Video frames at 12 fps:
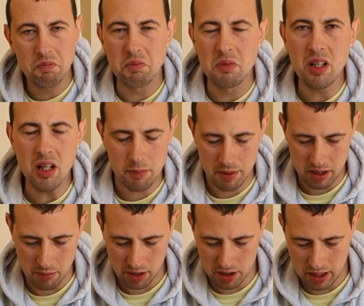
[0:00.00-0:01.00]
Yeah, pretty
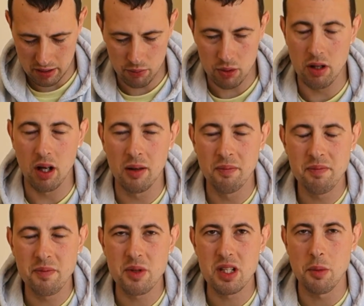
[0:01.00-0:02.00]
much that would
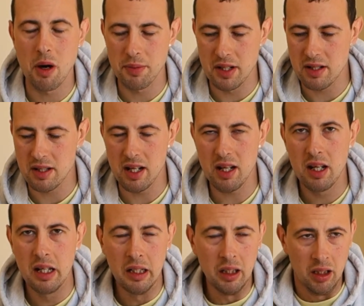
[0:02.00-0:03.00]
sum up this tea.
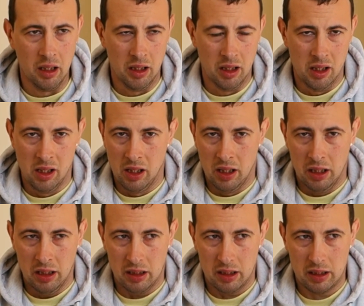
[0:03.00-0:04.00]

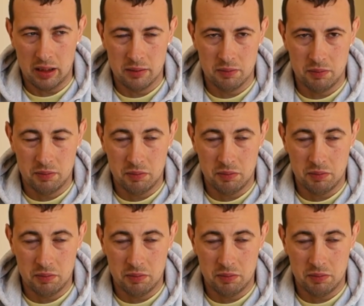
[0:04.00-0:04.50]
From